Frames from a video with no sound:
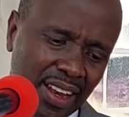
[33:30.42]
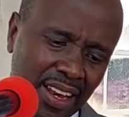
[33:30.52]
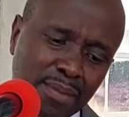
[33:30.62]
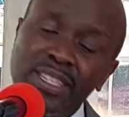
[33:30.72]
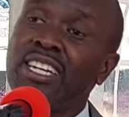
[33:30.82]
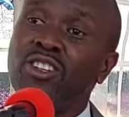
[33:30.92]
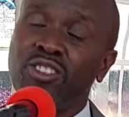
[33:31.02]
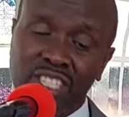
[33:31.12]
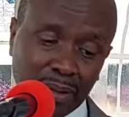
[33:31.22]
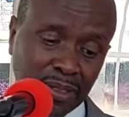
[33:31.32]
Let me take you
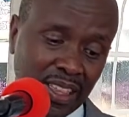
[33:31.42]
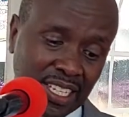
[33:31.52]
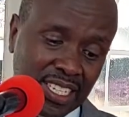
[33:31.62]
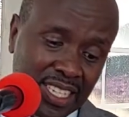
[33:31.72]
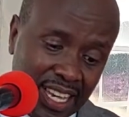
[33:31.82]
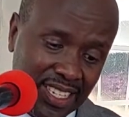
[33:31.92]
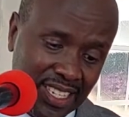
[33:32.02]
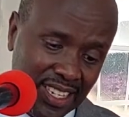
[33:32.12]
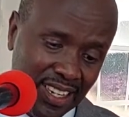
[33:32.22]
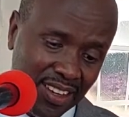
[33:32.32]
to chapter
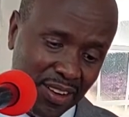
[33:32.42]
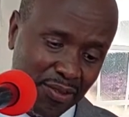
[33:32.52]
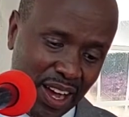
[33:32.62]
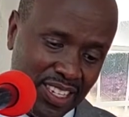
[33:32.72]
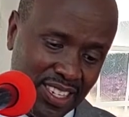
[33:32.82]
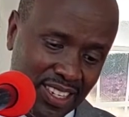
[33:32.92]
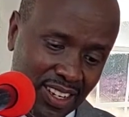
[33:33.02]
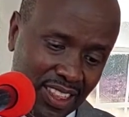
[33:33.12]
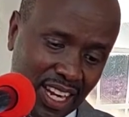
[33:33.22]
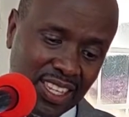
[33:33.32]
36, verse
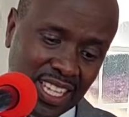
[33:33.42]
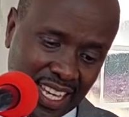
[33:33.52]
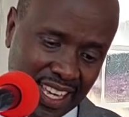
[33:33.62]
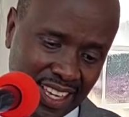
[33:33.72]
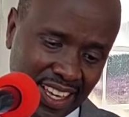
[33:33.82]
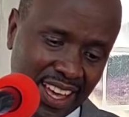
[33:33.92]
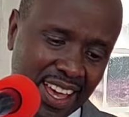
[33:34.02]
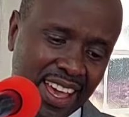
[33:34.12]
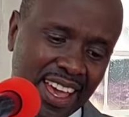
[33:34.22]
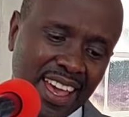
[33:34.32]
3.
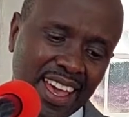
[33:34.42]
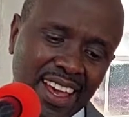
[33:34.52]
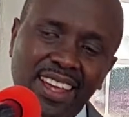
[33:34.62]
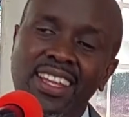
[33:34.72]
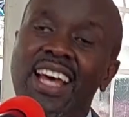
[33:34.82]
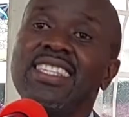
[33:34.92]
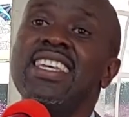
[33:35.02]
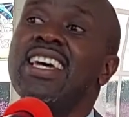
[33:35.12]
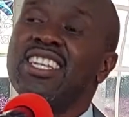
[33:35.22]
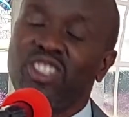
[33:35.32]
Let's
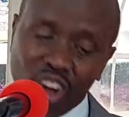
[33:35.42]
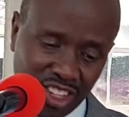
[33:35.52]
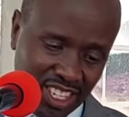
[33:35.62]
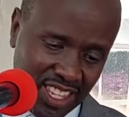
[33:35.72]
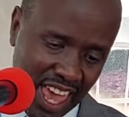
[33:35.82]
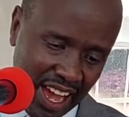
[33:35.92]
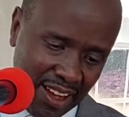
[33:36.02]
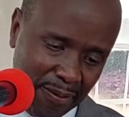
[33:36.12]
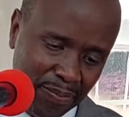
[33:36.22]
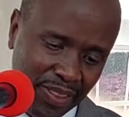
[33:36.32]
see the results there.
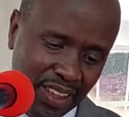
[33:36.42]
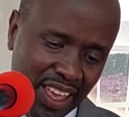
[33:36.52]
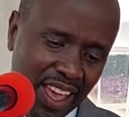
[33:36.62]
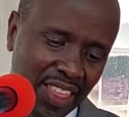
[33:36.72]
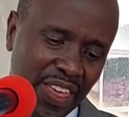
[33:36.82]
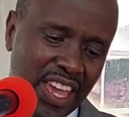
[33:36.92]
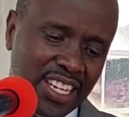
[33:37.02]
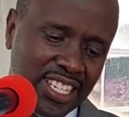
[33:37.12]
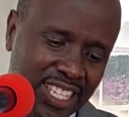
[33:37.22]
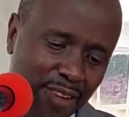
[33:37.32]
They
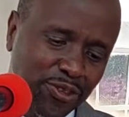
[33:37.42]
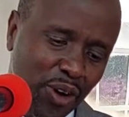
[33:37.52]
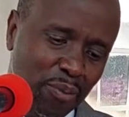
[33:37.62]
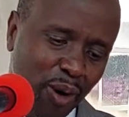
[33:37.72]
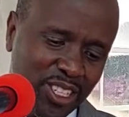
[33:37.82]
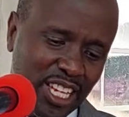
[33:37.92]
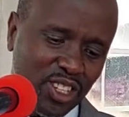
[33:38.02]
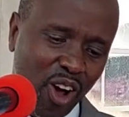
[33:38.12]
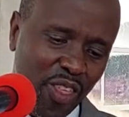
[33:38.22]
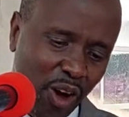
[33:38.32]
received from
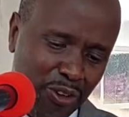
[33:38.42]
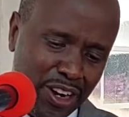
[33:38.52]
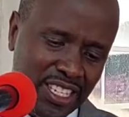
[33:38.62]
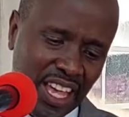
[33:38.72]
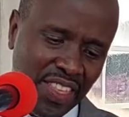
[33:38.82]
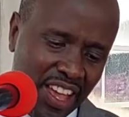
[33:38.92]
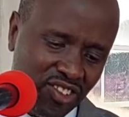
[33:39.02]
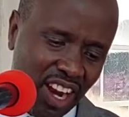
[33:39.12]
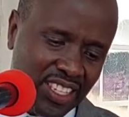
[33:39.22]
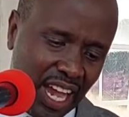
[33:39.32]
Moses all the offerings that the
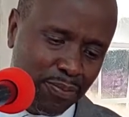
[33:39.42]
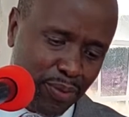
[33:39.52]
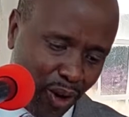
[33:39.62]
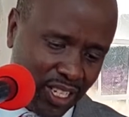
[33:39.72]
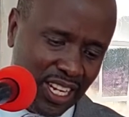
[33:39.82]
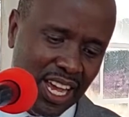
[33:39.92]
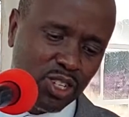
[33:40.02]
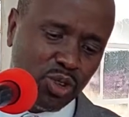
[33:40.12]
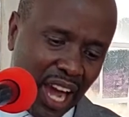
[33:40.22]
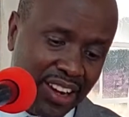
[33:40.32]
Israelites had brought
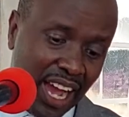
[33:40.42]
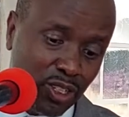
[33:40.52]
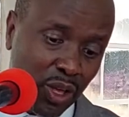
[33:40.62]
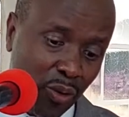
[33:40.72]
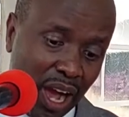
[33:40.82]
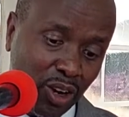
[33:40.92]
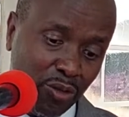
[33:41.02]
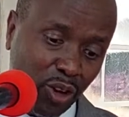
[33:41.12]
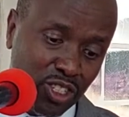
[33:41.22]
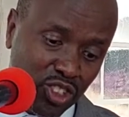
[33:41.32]
to carry out the work
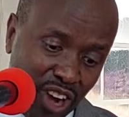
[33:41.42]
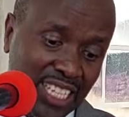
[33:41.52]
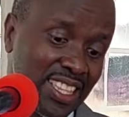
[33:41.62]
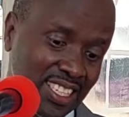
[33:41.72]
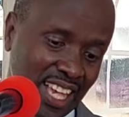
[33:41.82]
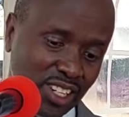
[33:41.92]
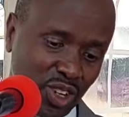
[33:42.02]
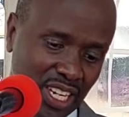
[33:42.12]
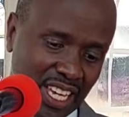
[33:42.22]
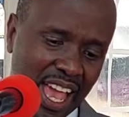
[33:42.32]
of constructing the
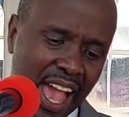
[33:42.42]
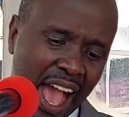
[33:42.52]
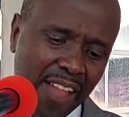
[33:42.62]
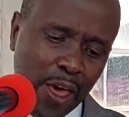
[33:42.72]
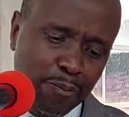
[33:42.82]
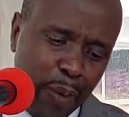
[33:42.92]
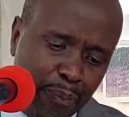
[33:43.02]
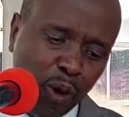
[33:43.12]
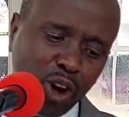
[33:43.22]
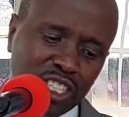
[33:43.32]
sanctuary, and the
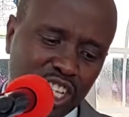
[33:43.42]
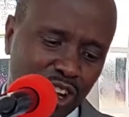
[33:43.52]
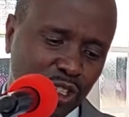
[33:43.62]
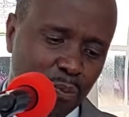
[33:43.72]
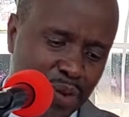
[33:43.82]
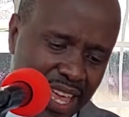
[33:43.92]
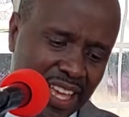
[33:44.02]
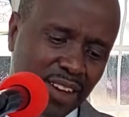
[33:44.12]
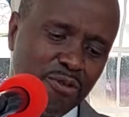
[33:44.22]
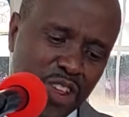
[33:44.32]
people continued to
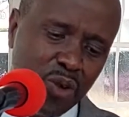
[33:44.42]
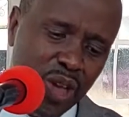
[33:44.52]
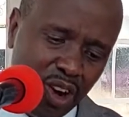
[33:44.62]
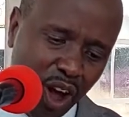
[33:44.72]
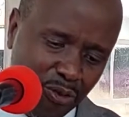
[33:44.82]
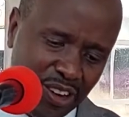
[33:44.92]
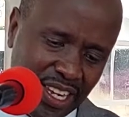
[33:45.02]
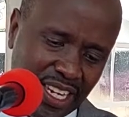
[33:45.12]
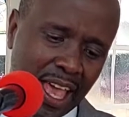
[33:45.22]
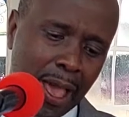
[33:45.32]
bring free will
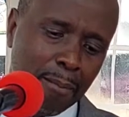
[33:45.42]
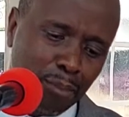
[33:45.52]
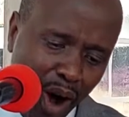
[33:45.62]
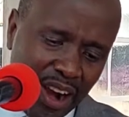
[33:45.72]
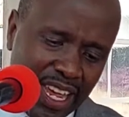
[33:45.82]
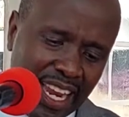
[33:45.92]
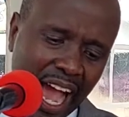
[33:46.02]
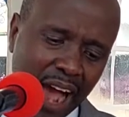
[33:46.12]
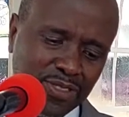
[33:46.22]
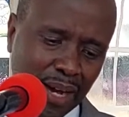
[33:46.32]
offering
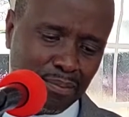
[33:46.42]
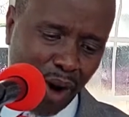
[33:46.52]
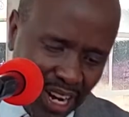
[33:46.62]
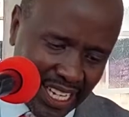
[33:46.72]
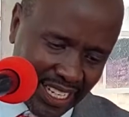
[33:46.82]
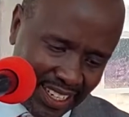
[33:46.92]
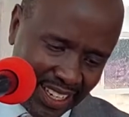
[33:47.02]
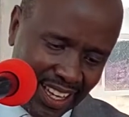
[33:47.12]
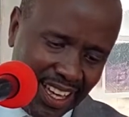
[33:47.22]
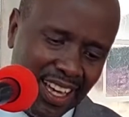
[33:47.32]
morning after morning.
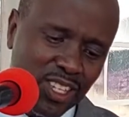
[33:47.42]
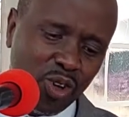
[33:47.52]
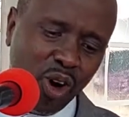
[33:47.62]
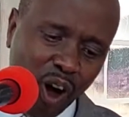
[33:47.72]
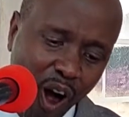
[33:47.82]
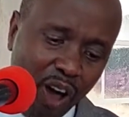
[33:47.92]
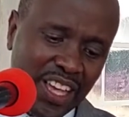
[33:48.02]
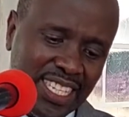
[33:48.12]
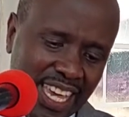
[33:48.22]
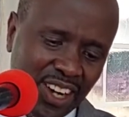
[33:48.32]
So all
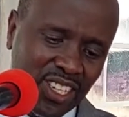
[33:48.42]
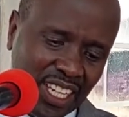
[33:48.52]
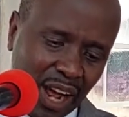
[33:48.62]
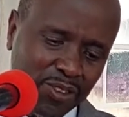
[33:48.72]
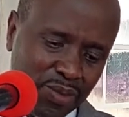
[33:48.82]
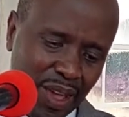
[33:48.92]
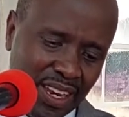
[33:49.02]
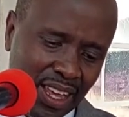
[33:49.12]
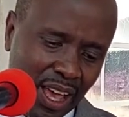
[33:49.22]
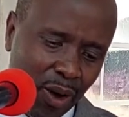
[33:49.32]
the skilled
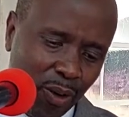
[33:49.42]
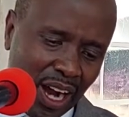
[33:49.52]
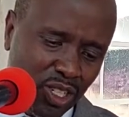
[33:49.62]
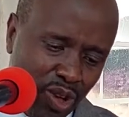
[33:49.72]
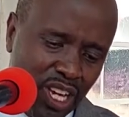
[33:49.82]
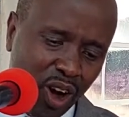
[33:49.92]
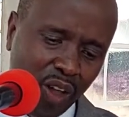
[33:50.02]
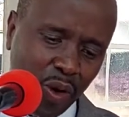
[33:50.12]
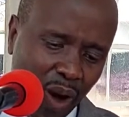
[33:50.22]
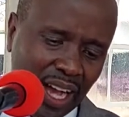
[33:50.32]
craftsmen who had been
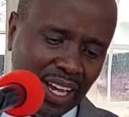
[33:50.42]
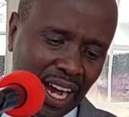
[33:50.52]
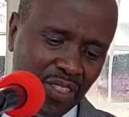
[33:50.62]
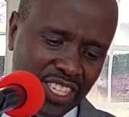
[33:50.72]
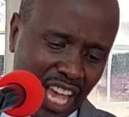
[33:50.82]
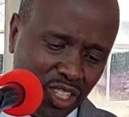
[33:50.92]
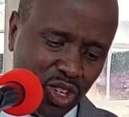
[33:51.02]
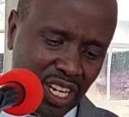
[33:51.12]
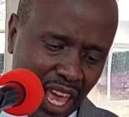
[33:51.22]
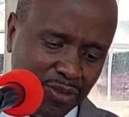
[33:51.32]
all the work on the
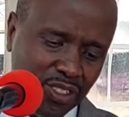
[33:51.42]
sanctuary